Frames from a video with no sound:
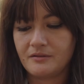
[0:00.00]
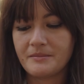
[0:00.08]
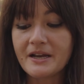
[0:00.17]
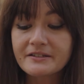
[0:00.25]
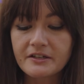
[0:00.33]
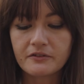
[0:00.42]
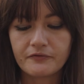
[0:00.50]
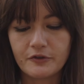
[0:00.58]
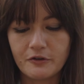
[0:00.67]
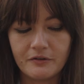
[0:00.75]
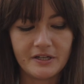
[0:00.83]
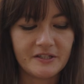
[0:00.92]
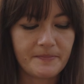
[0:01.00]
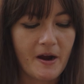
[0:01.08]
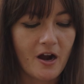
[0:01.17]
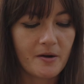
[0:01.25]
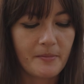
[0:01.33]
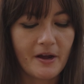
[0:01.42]
Mexican food
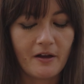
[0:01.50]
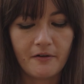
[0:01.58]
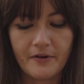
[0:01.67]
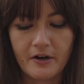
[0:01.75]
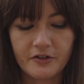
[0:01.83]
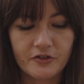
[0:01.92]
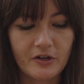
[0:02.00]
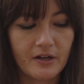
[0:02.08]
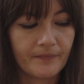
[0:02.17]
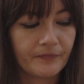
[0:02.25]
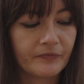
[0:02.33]
inspired by Olvera Street.